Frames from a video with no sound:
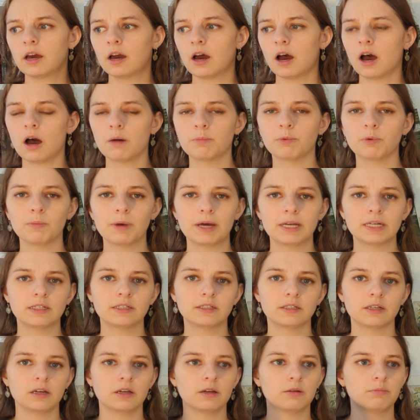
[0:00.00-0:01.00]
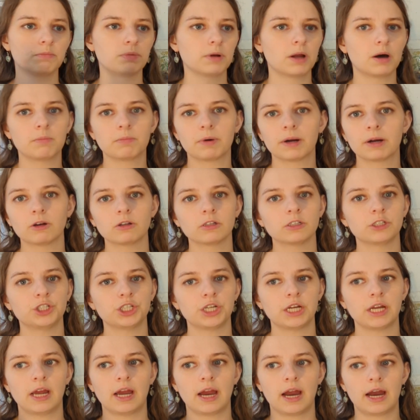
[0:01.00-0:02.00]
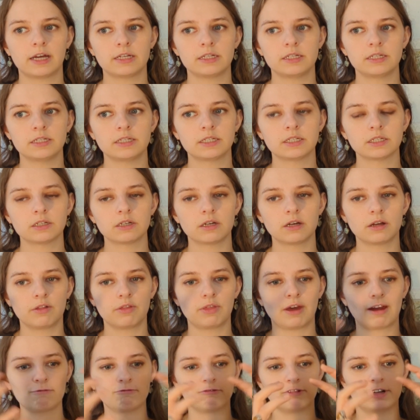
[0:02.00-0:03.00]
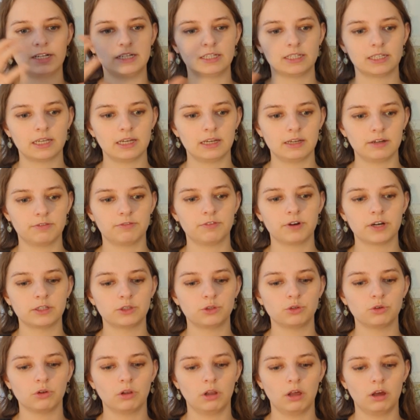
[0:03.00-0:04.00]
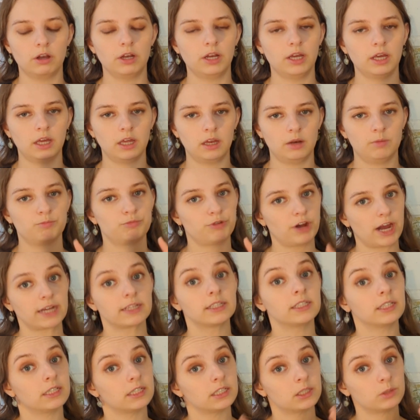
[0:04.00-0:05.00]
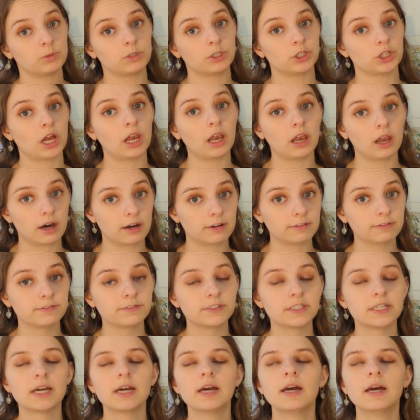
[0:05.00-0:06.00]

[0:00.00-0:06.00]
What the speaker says: herbal medicine, plant biology, and that really solidifies your learning in practice, which I loved.